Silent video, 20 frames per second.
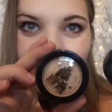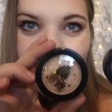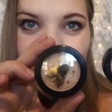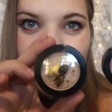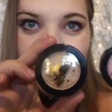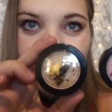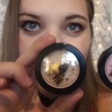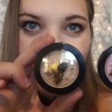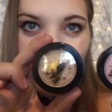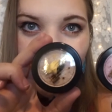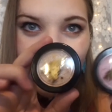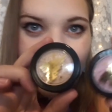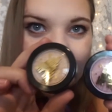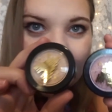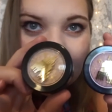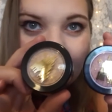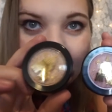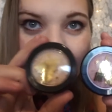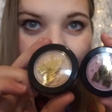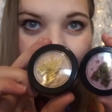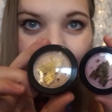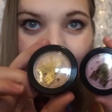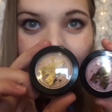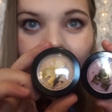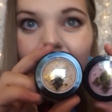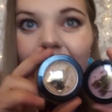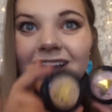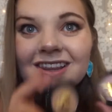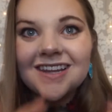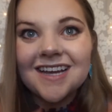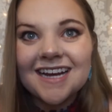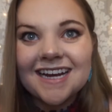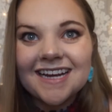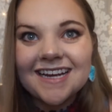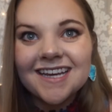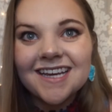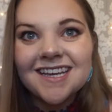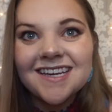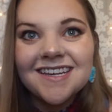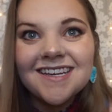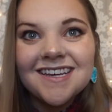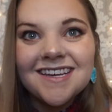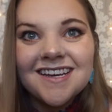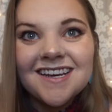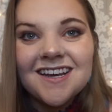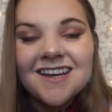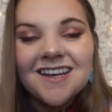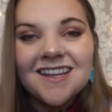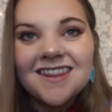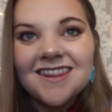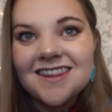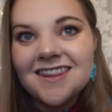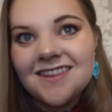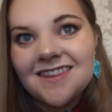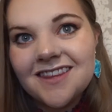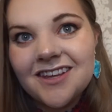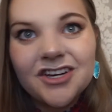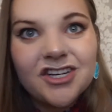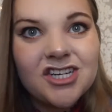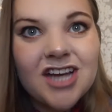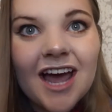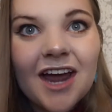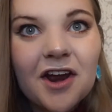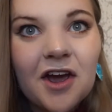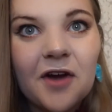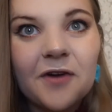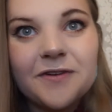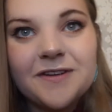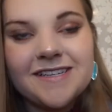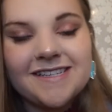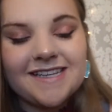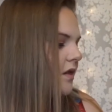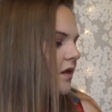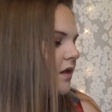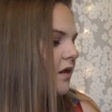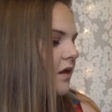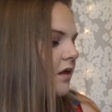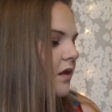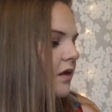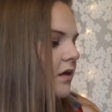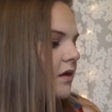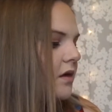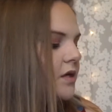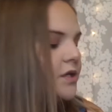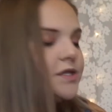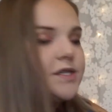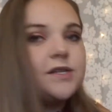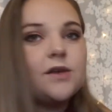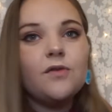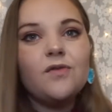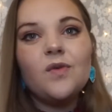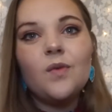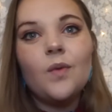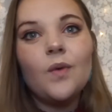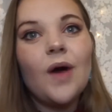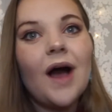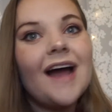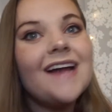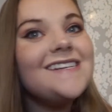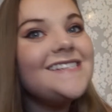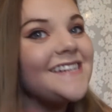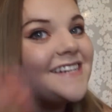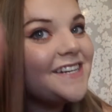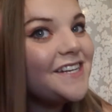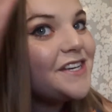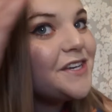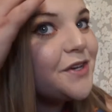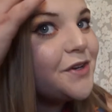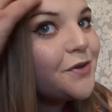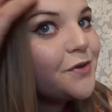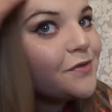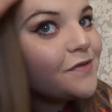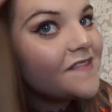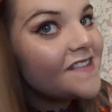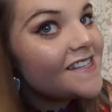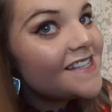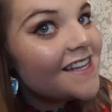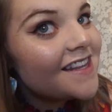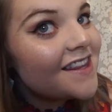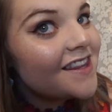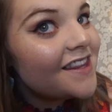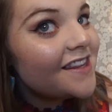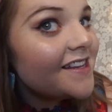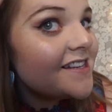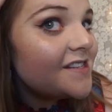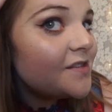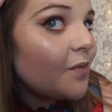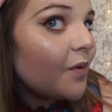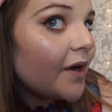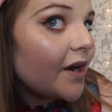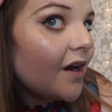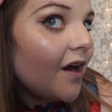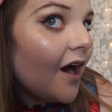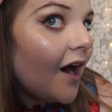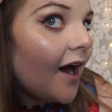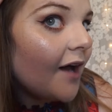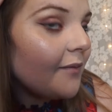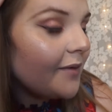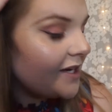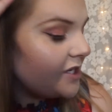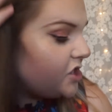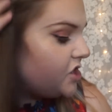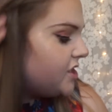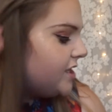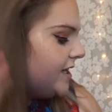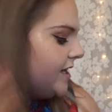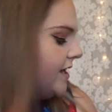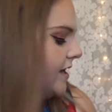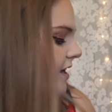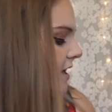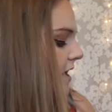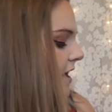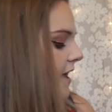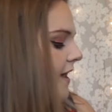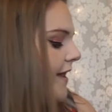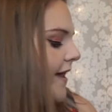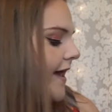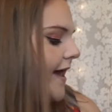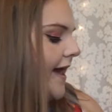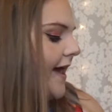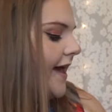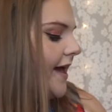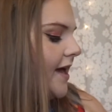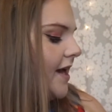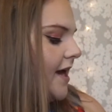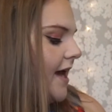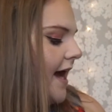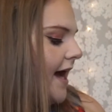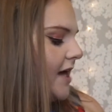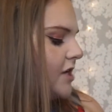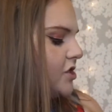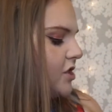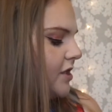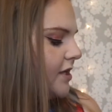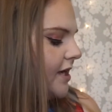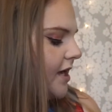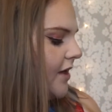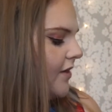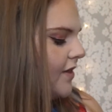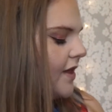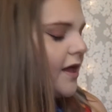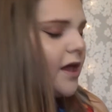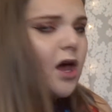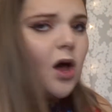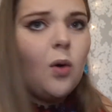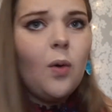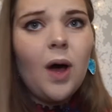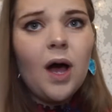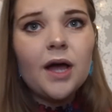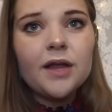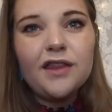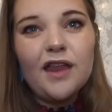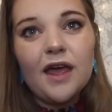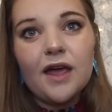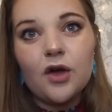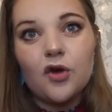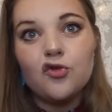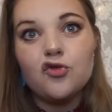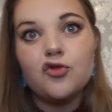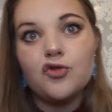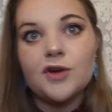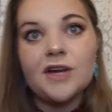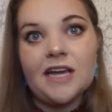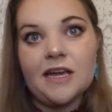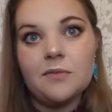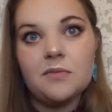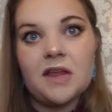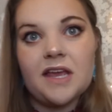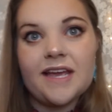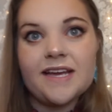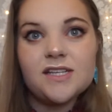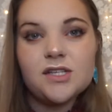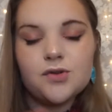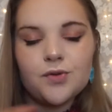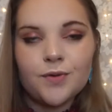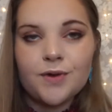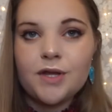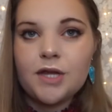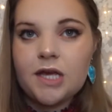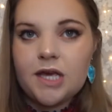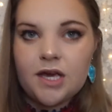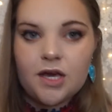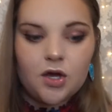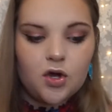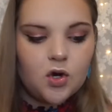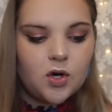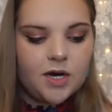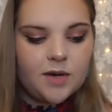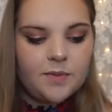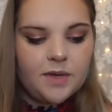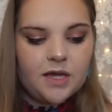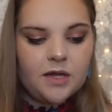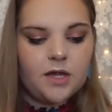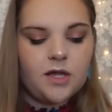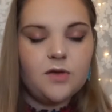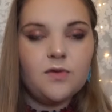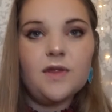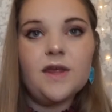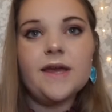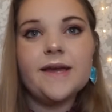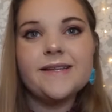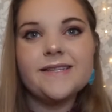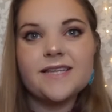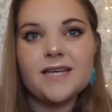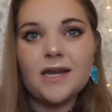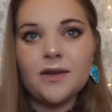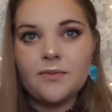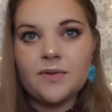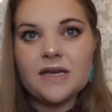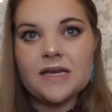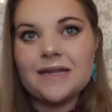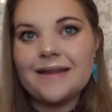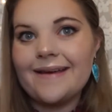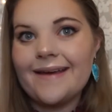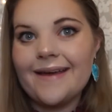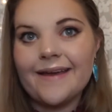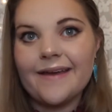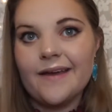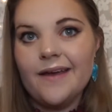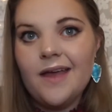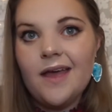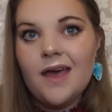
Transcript: shimmery. They look a lot like the shadows. So I did use this one on my cheek, and actually they go on like cream. Like, it's really creamy. Like, you think it's gonna be like